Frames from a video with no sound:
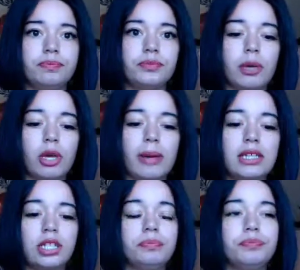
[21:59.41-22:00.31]
Let me go back
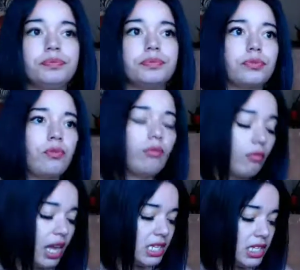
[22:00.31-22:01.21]
to her.
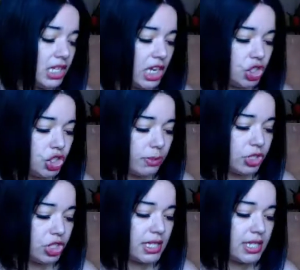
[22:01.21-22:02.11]
Is the
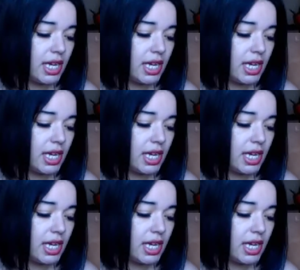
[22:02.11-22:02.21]
Egyptian sun